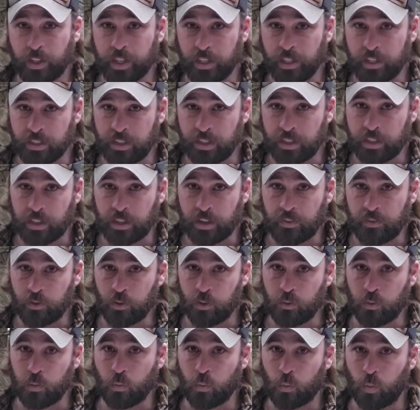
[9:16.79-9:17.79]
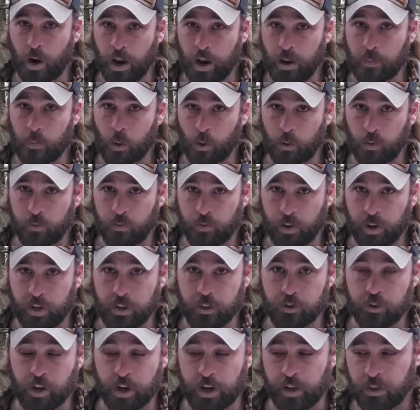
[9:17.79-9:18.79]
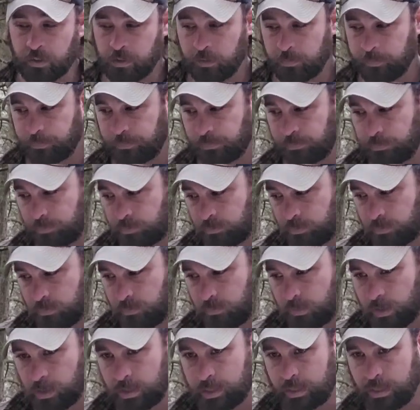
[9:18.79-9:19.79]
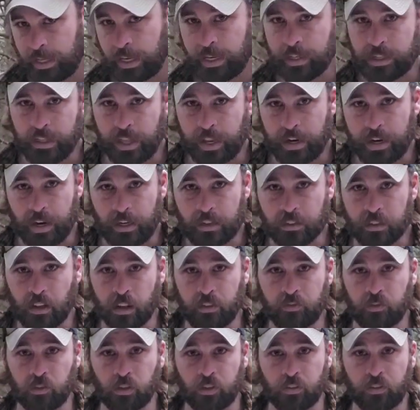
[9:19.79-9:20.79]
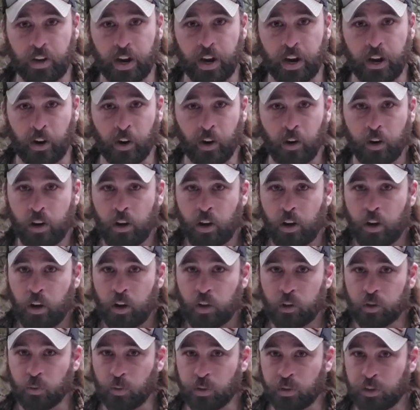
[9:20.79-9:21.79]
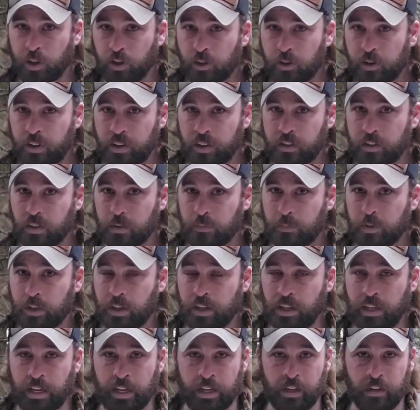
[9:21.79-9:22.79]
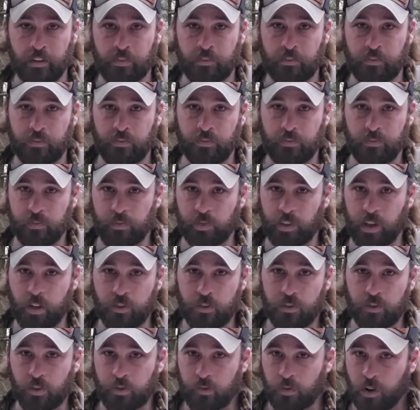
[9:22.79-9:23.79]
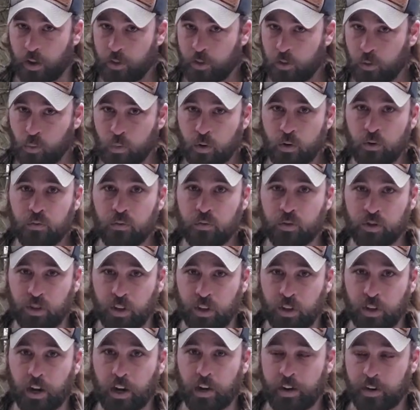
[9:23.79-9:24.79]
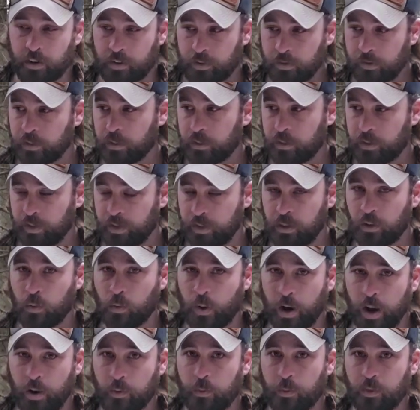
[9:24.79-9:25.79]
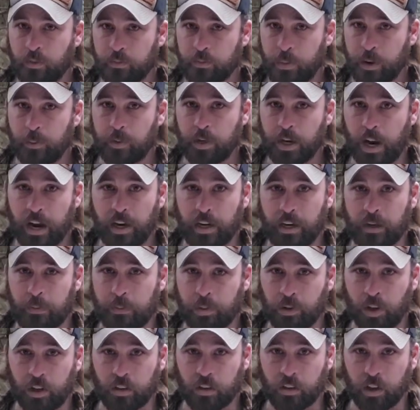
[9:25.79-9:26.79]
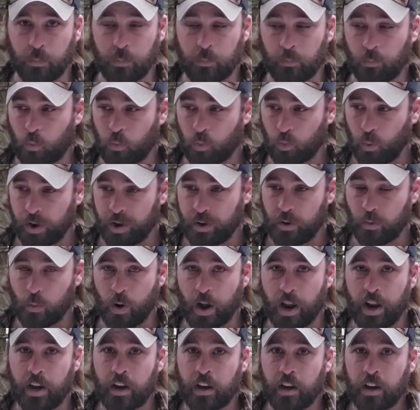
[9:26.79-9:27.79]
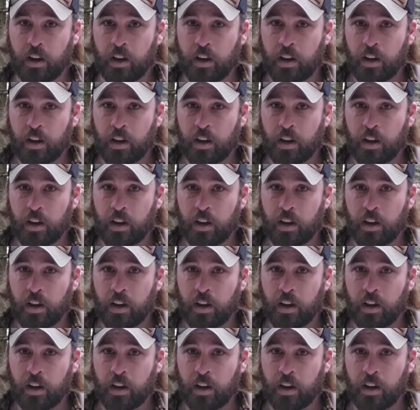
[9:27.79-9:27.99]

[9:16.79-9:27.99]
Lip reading: It's going to give you way more of a fighting chance to get to that next level of care. So a tourniquet's something you need. Other wounds, you can kind of get away with maybe not getting plugged up right away.